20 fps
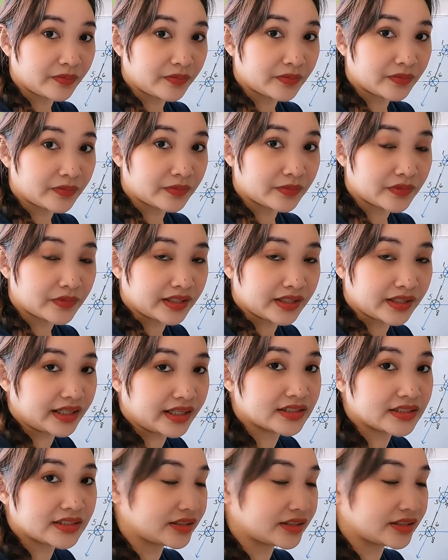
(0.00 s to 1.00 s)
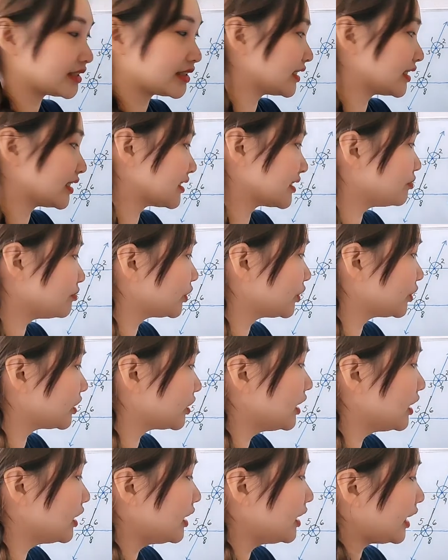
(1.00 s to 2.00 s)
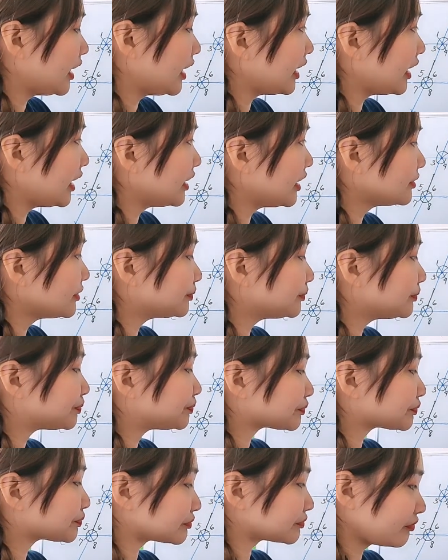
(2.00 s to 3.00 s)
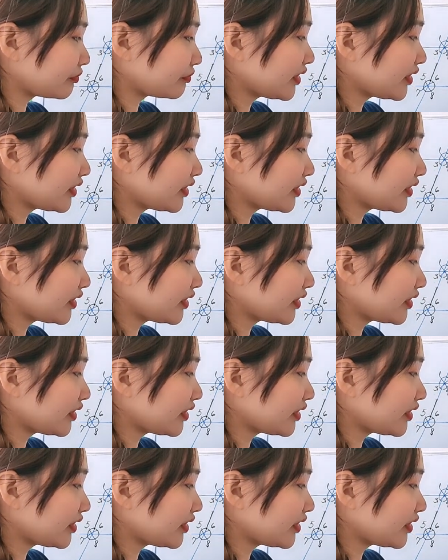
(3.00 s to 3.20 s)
Angle 5 and angle 8.